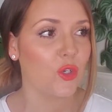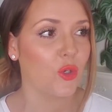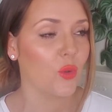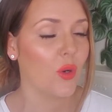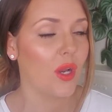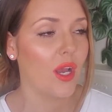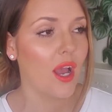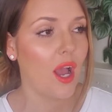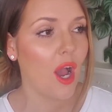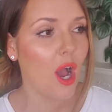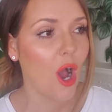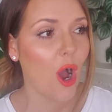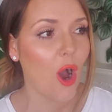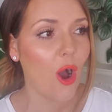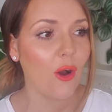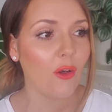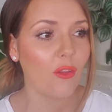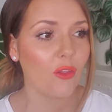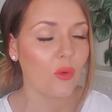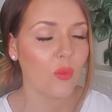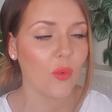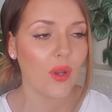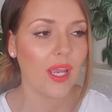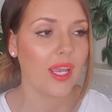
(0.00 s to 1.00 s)
to
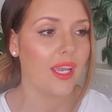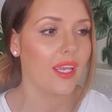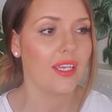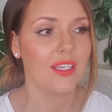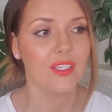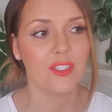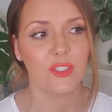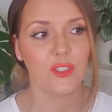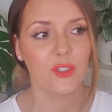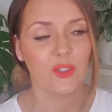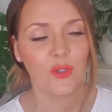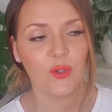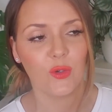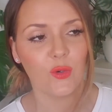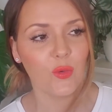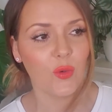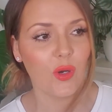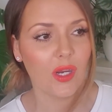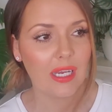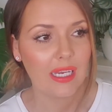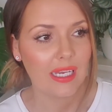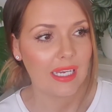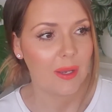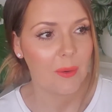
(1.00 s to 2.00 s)
all the way
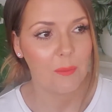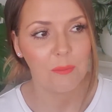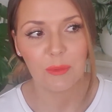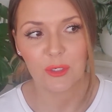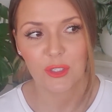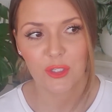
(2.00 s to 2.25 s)
to